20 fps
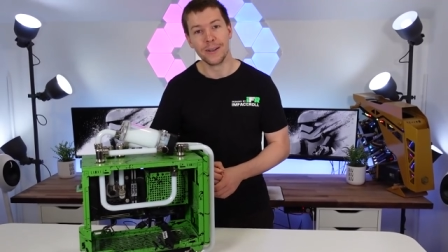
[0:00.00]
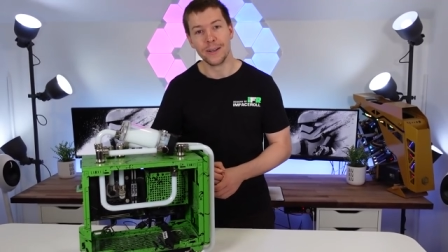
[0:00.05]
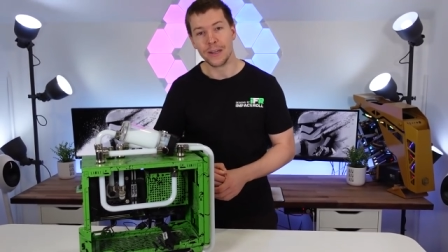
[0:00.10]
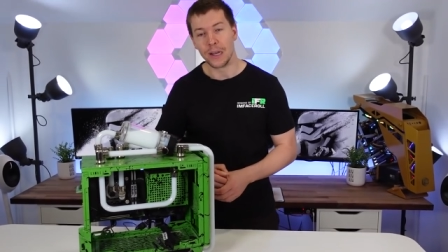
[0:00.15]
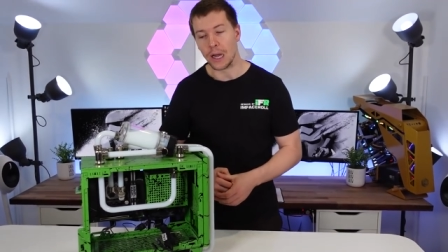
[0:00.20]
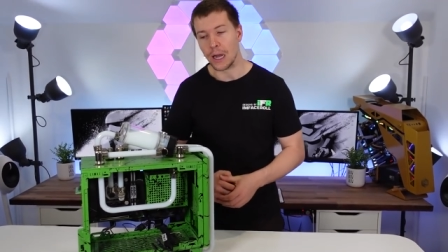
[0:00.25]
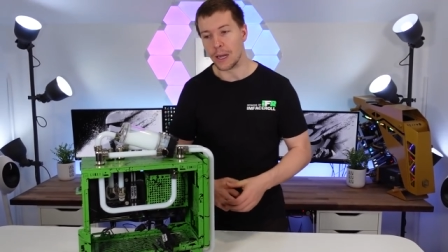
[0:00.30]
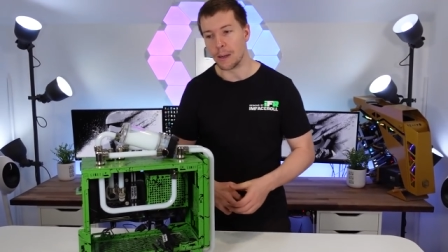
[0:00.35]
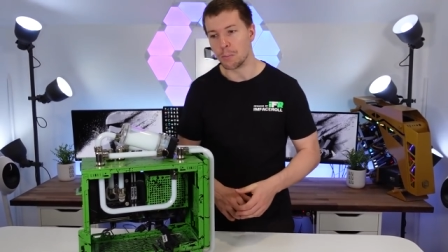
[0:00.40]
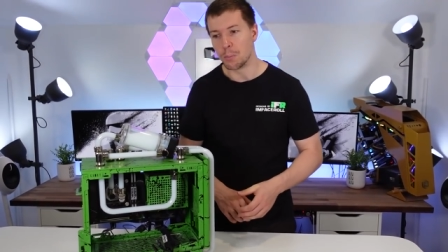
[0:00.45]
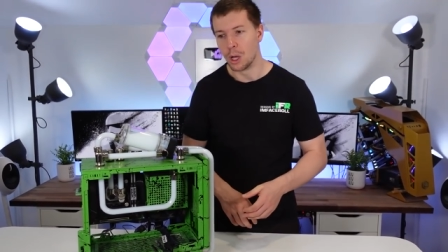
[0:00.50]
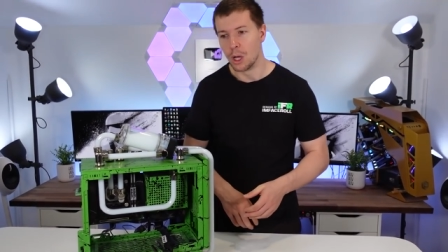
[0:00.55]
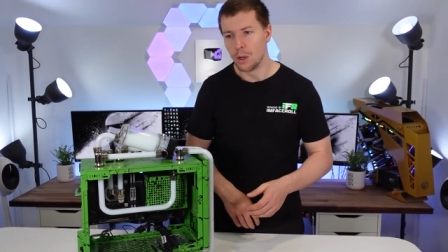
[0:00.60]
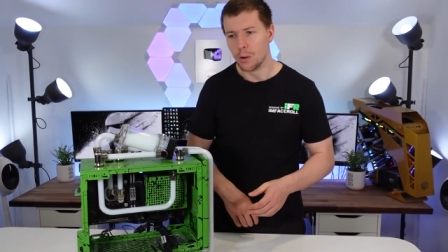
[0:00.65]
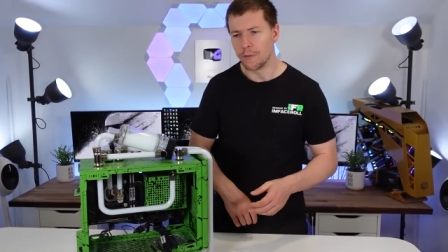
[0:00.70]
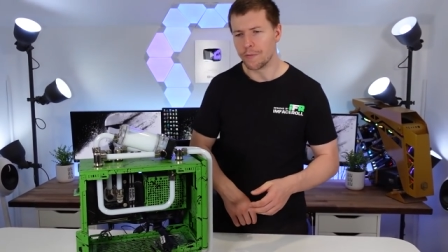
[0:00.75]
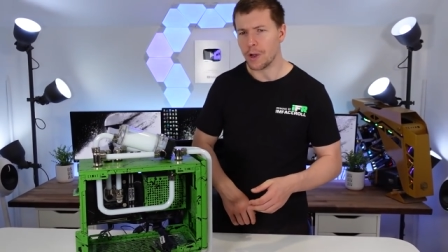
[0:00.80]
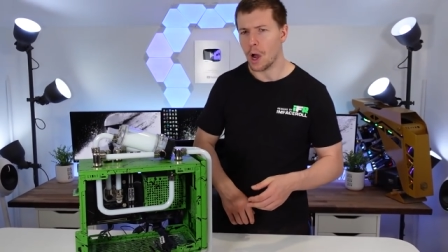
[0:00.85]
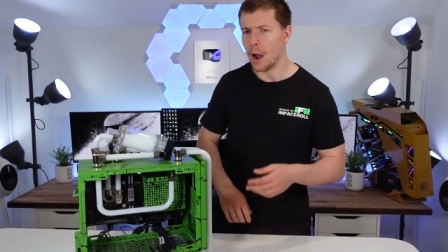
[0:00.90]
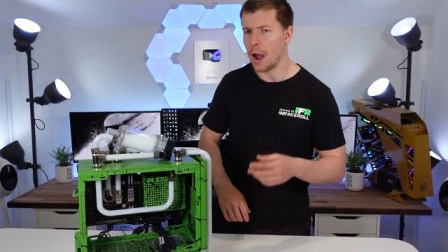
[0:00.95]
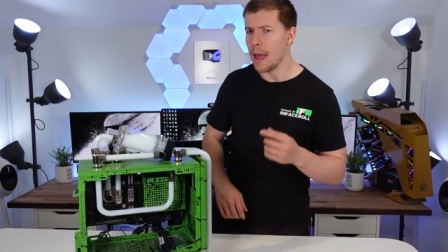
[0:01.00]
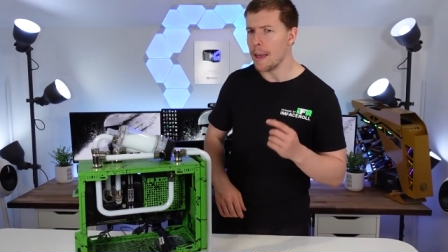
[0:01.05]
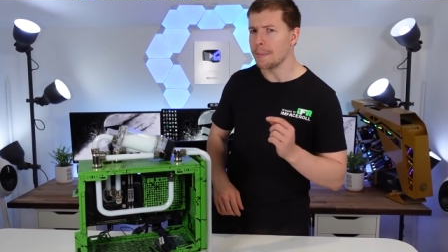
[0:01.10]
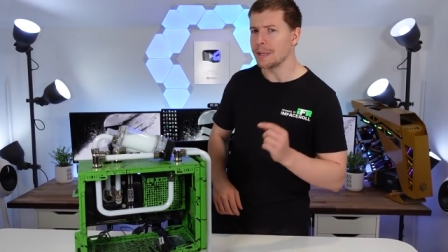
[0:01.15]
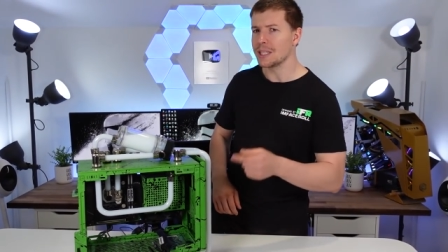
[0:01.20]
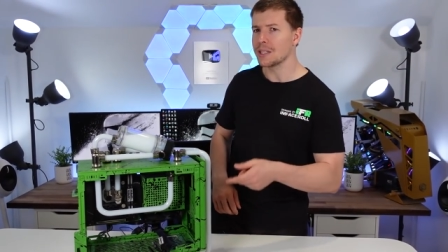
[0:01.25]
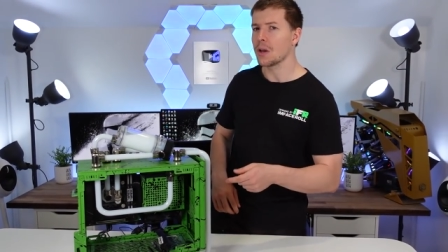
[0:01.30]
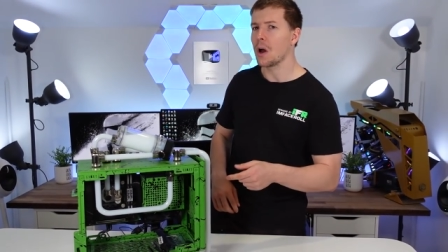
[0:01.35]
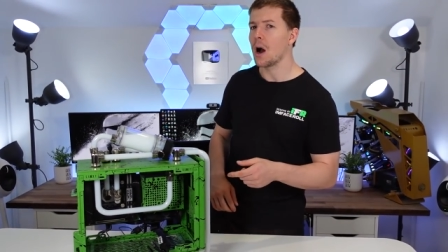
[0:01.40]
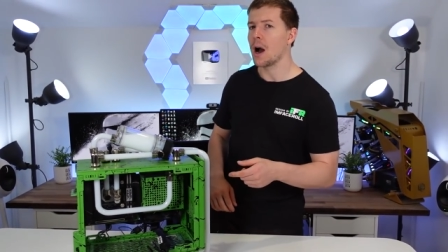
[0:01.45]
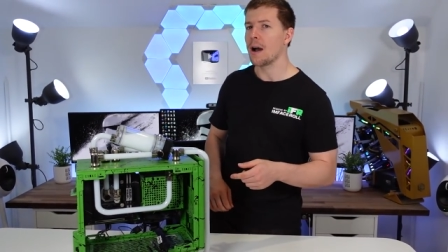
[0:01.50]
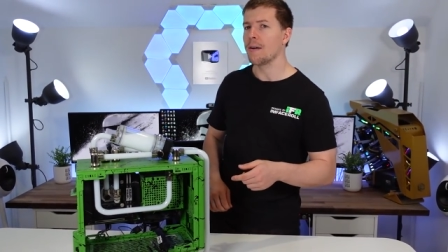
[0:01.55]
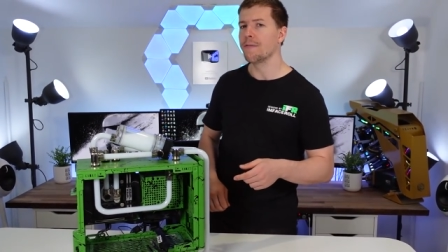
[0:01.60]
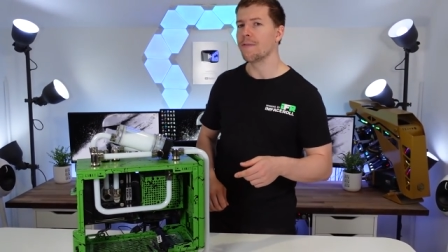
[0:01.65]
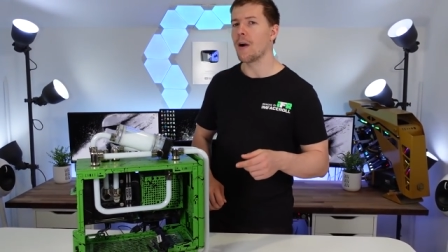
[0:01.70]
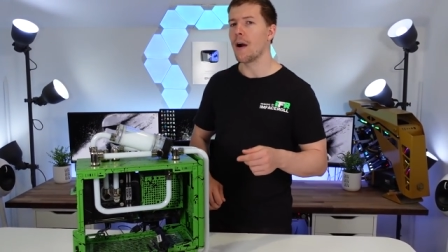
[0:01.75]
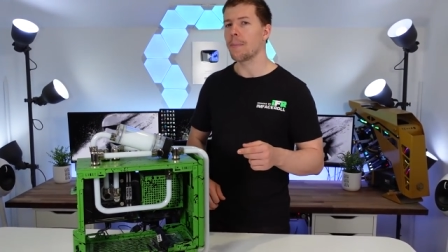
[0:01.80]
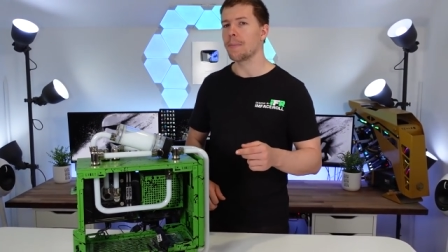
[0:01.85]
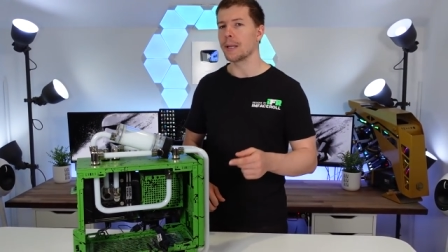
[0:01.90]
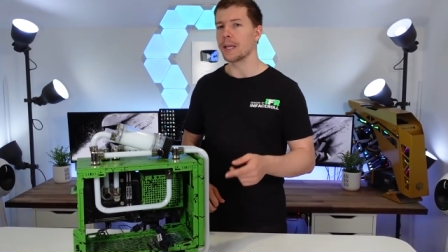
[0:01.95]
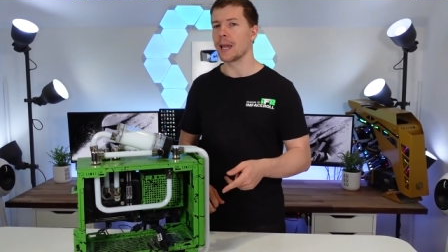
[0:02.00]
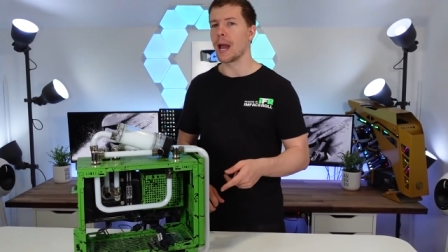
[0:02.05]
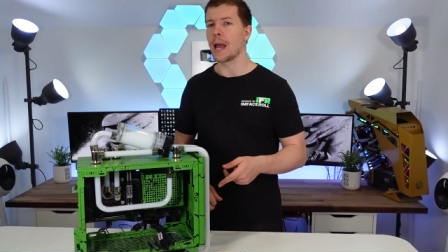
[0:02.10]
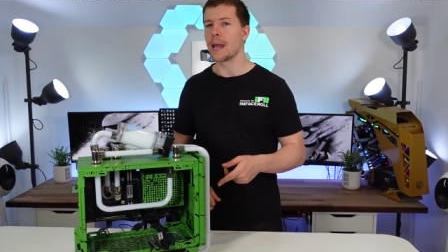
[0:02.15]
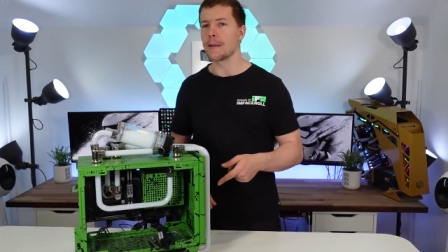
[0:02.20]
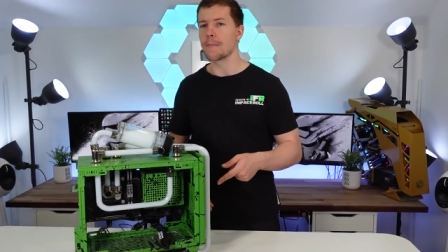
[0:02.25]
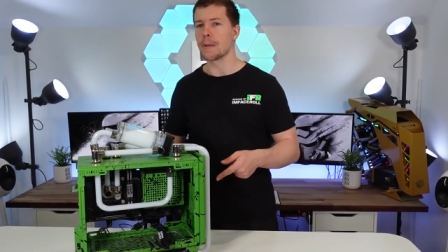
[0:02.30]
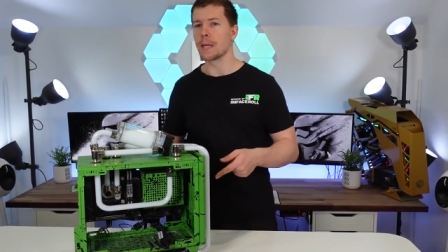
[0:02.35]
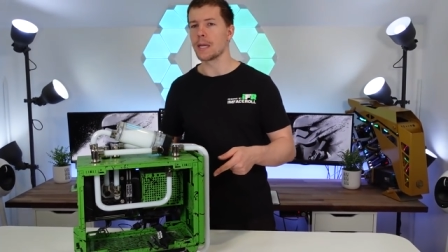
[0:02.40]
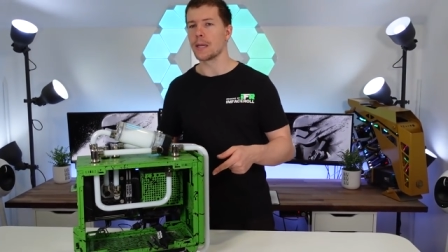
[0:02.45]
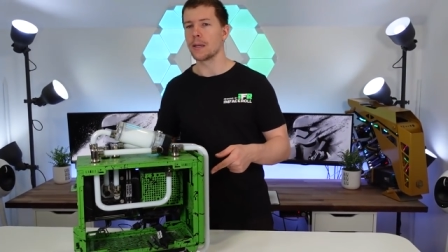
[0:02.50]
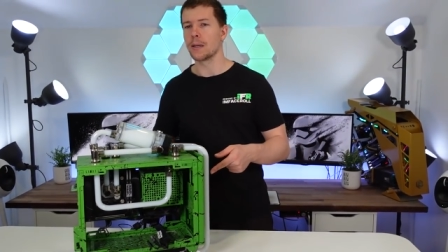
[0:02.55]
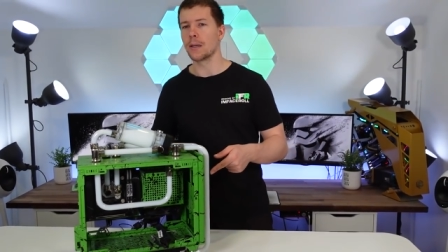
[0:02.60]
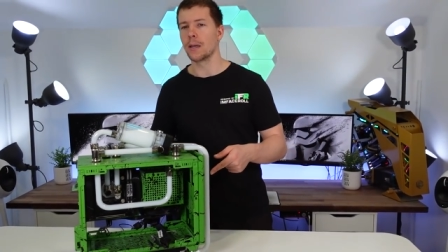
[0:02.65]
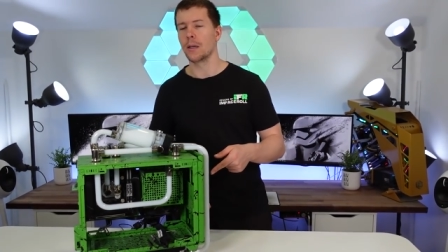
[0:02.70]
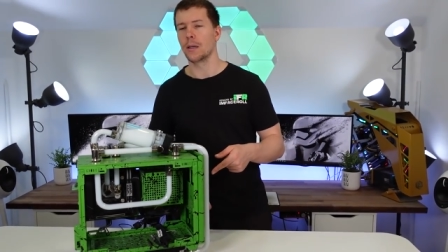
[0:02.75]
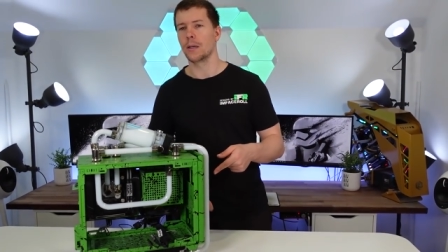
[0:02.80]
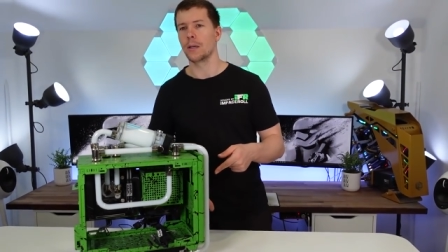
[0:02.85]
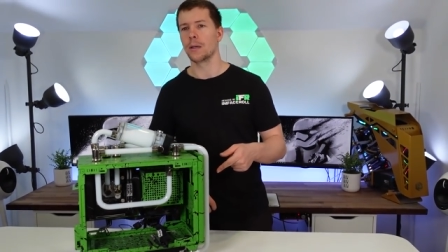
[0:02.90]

Mm -hmm. um, we've got MSI, Viper Gaming,